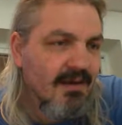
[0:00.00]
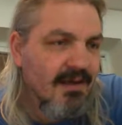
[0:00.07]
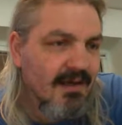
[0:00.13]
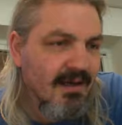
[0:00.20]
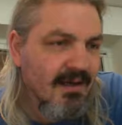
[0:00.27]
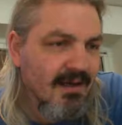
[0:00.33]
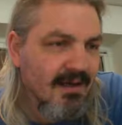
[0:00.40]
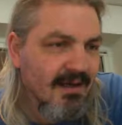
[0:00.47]

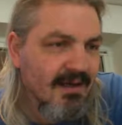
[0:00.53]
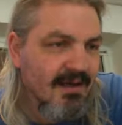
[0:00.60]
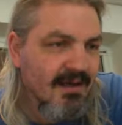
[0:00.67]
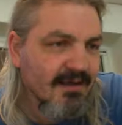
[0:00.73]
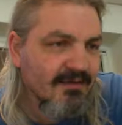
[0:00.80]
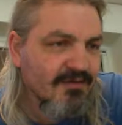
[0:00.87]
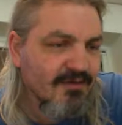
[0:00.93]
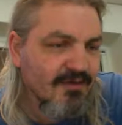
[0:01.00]

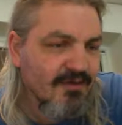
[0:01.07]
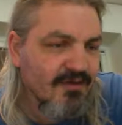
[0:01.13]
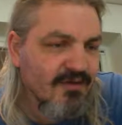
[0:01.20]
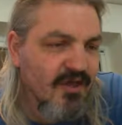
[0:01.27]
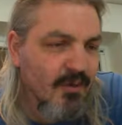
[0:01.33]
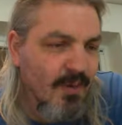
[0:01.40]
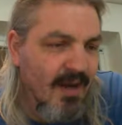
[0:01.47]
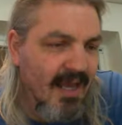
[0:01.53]

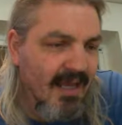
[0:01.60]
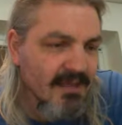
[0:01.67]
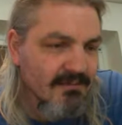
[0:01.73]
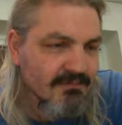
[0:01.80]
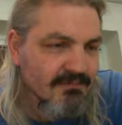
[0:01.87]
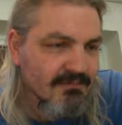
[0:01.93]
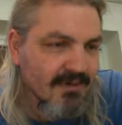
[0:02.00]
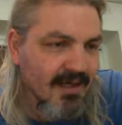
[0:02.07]
QA,
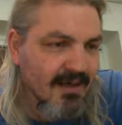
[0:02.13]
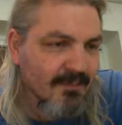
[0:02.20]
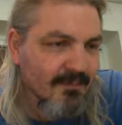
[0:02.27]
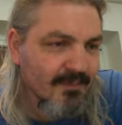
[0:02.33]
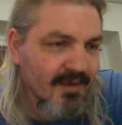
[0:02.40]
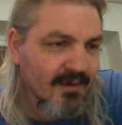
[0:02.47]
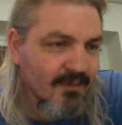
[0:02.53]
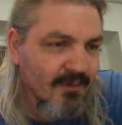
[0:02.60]

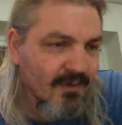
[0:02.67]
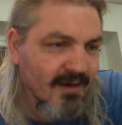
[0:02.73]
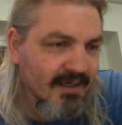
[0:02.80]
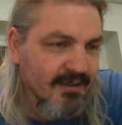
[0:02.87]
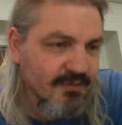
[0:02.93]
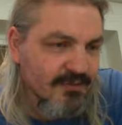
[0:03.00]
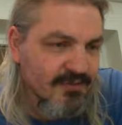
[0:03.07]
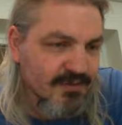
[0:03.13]
that I
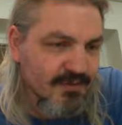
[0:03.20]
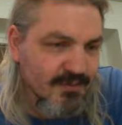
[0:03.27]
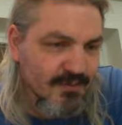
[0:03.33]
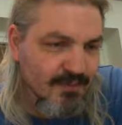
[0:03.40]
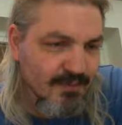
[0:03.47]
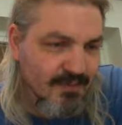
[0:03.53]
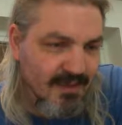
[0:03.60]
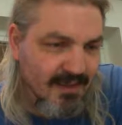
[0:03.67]
could
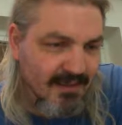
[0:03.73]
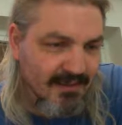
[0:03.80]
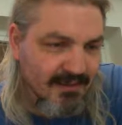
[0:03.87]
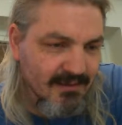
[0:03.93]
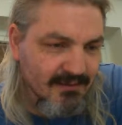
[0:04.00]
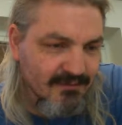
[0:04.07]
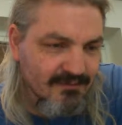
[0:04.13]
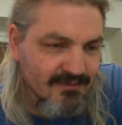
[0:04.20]
do a
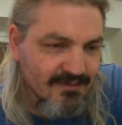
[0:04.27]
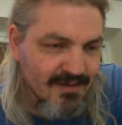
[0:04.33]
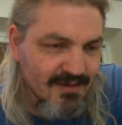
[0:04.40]
little